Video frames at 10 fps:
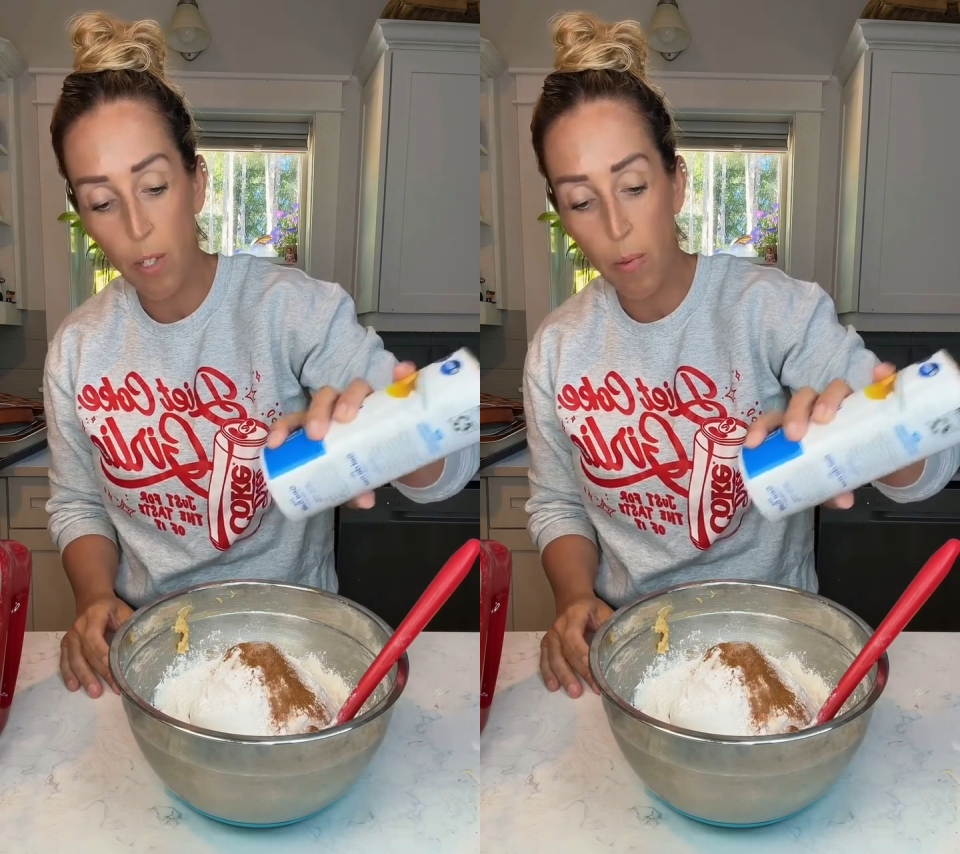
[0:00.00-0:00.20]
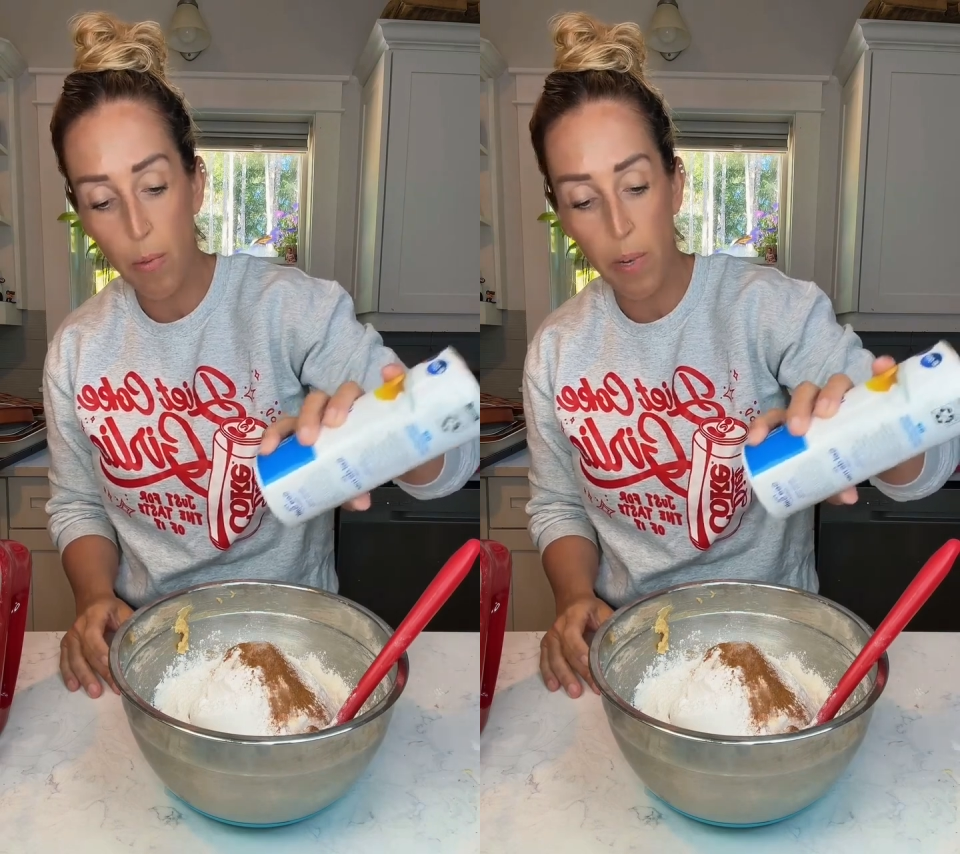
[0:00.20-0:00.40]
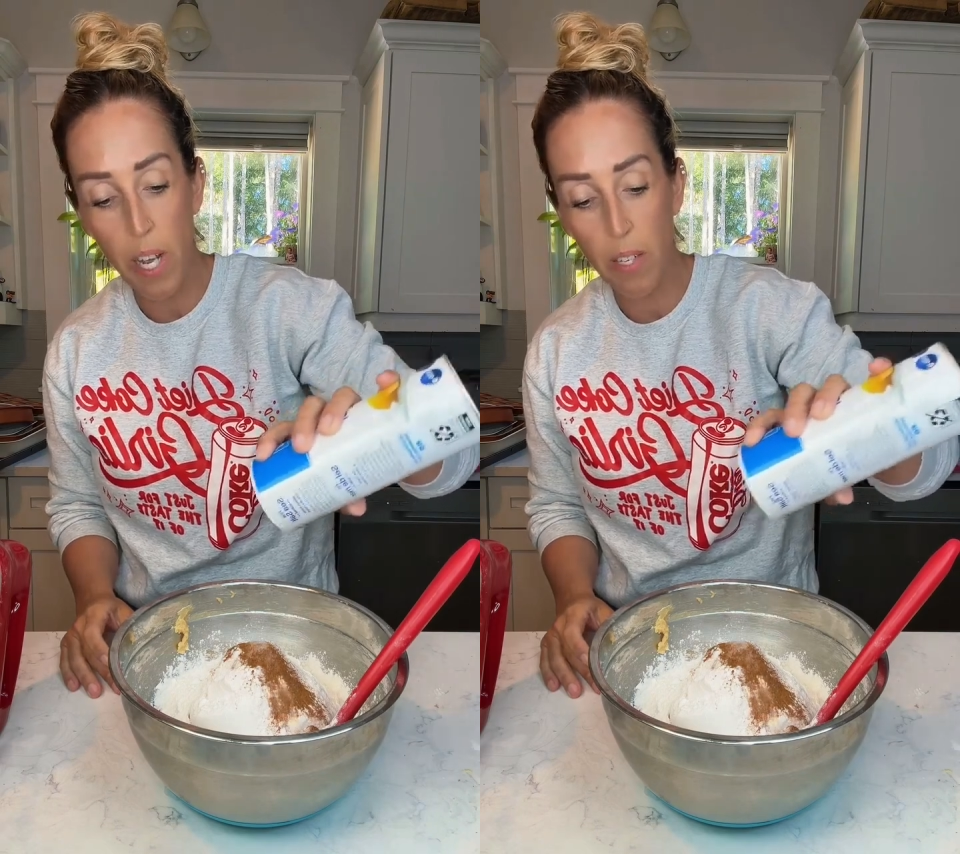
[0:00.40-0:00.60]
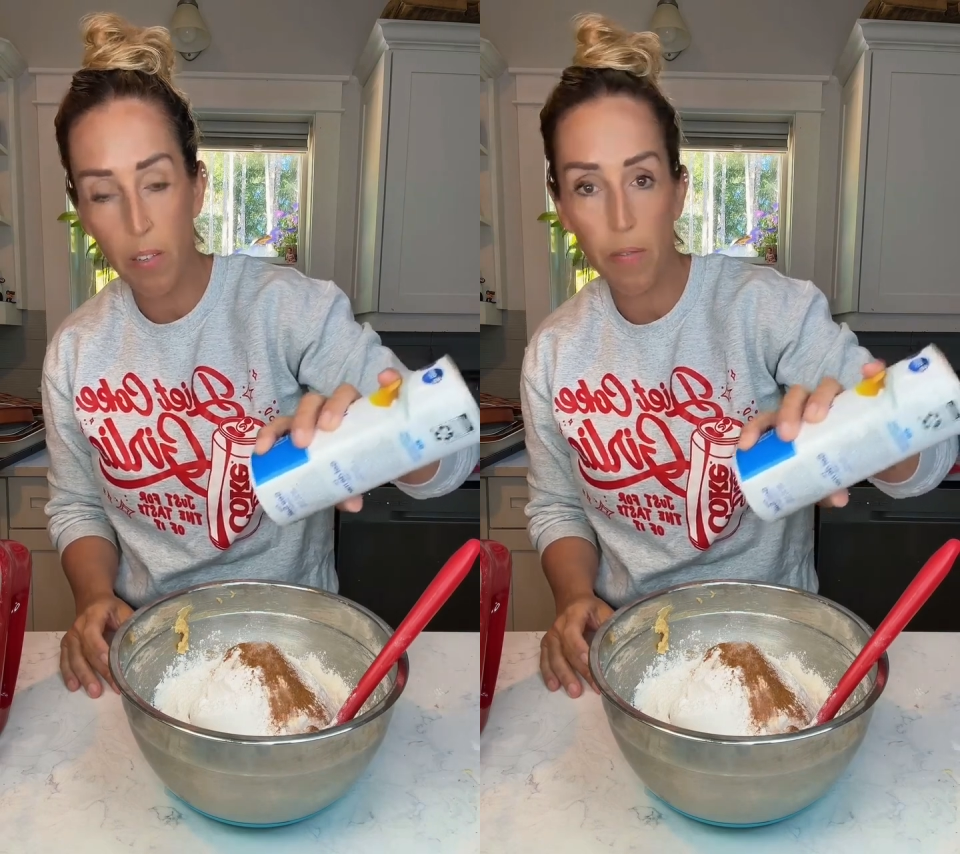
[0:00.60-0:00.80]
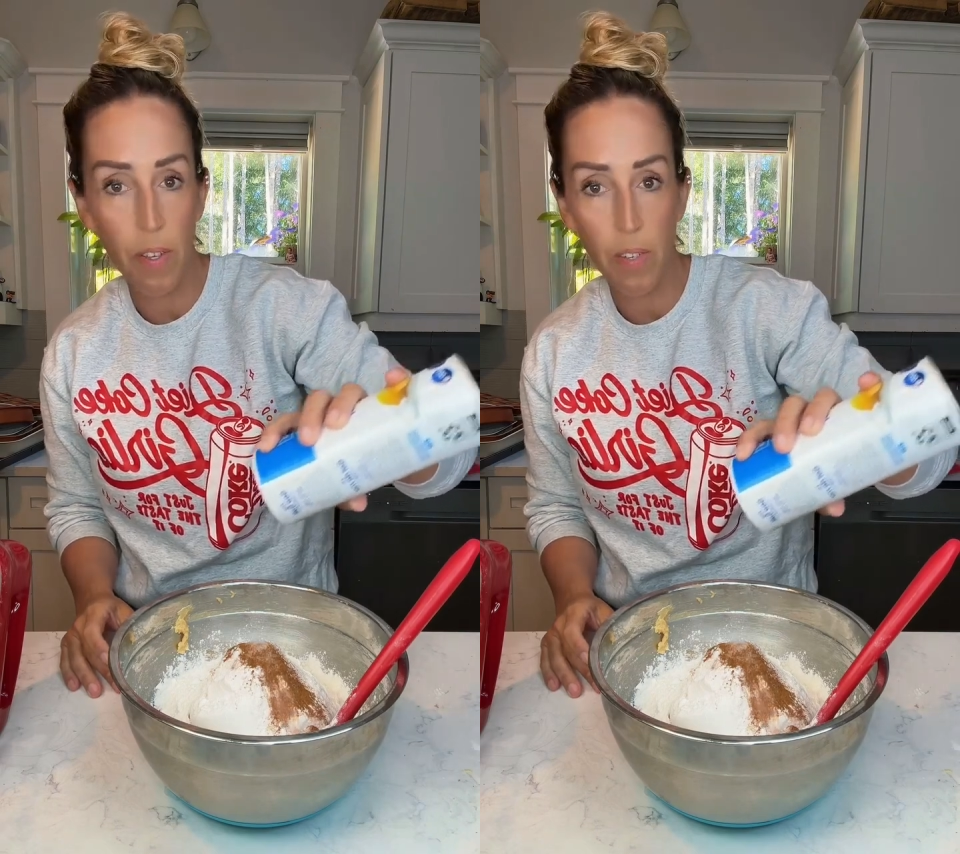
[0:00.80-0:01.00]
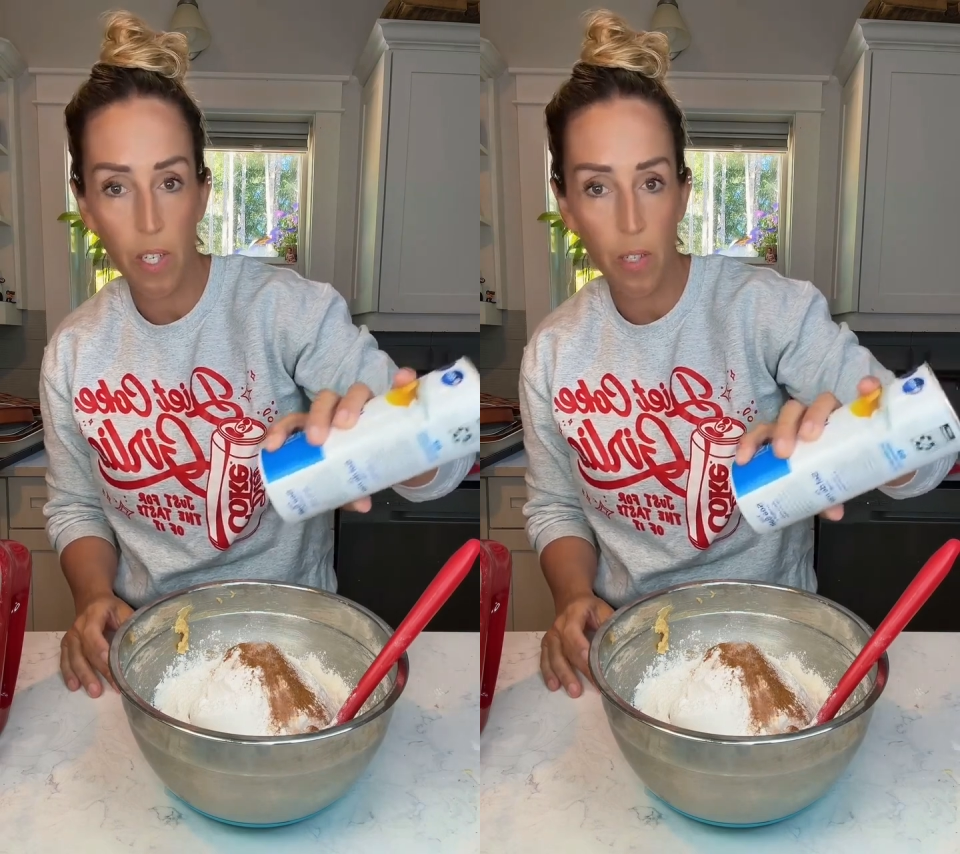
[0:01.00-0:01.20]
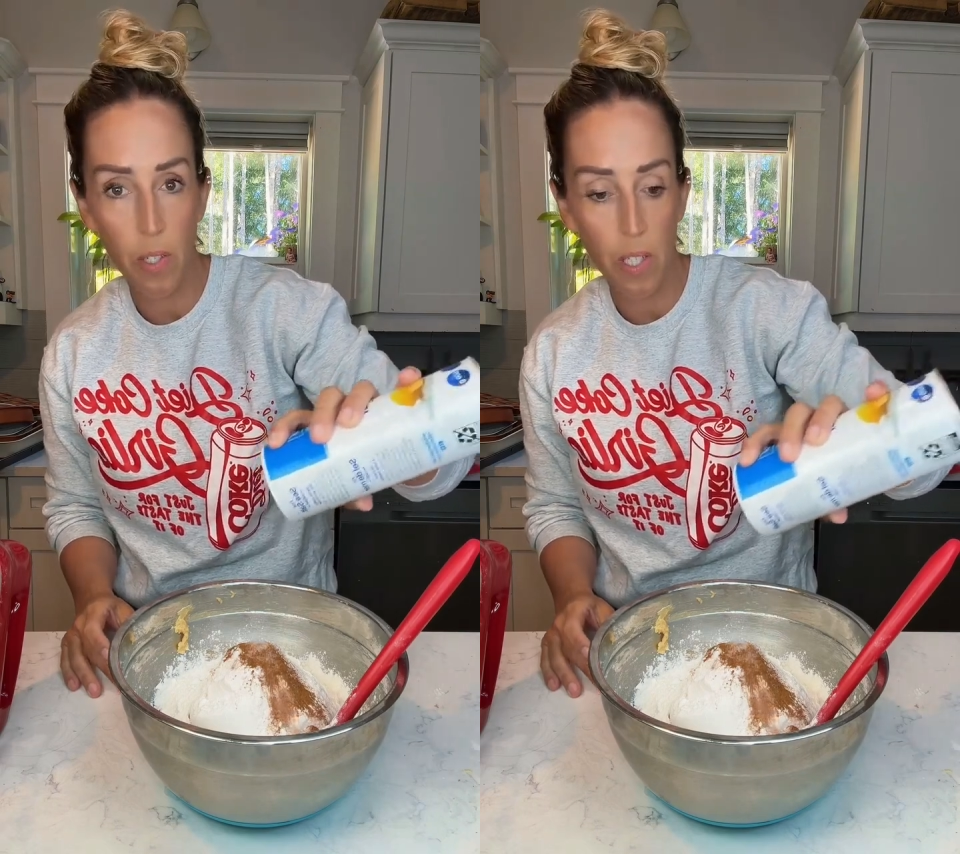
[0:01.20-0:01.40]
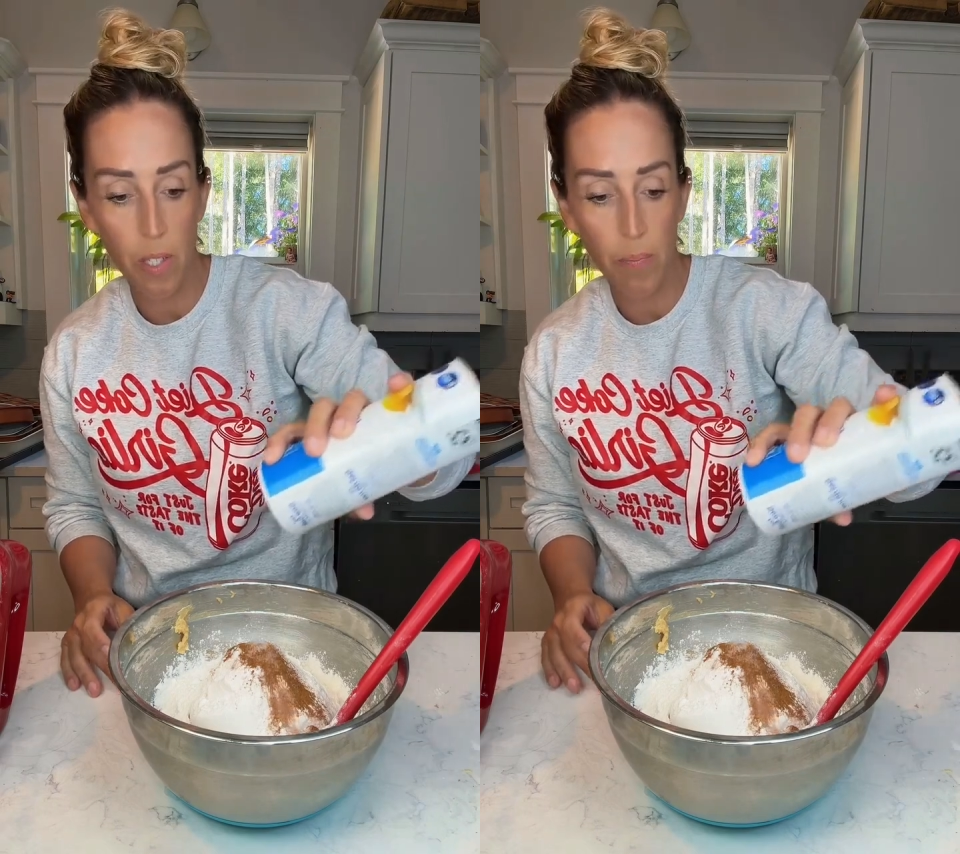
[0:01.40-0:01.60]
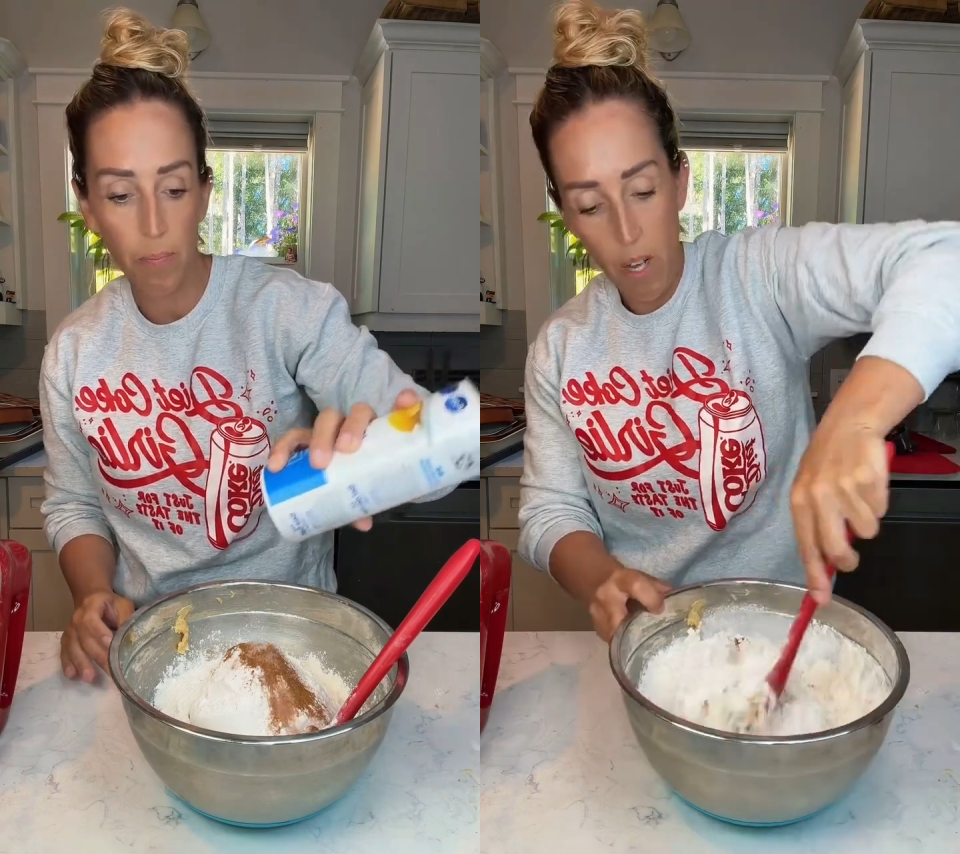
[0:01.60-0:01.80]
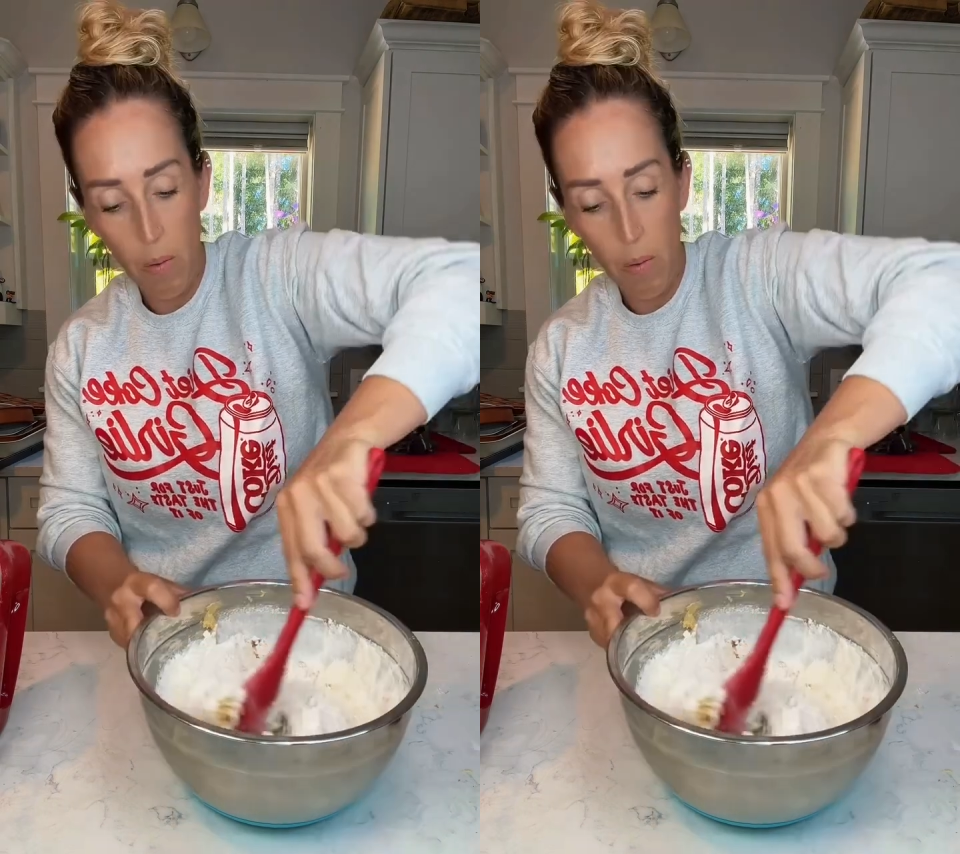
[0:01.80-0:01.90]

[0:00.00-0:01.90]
to 350 degrees.